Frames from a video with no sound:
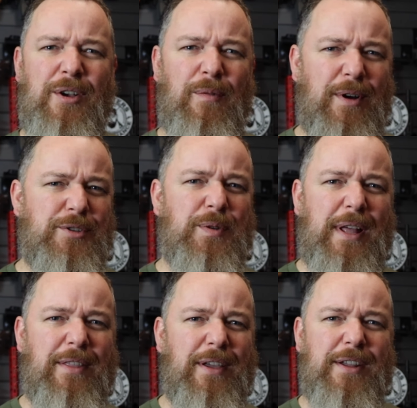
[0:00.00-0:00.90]
want to
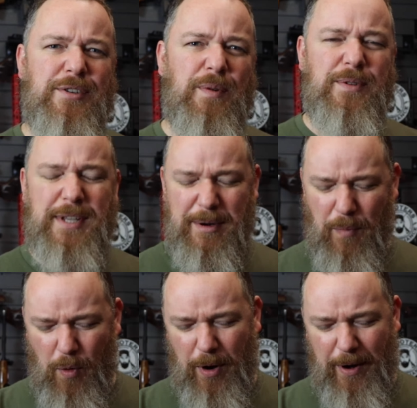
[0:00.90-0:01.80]
allow the gun to rotate
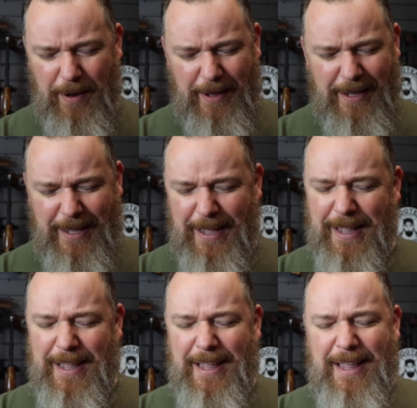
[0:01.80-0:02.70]
more.
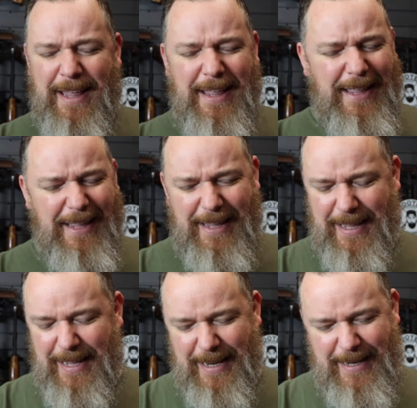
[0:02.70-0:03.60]

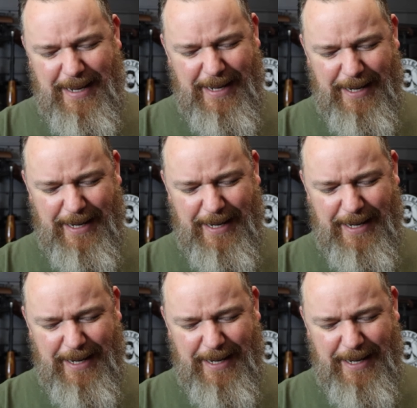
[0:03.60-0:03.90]
It's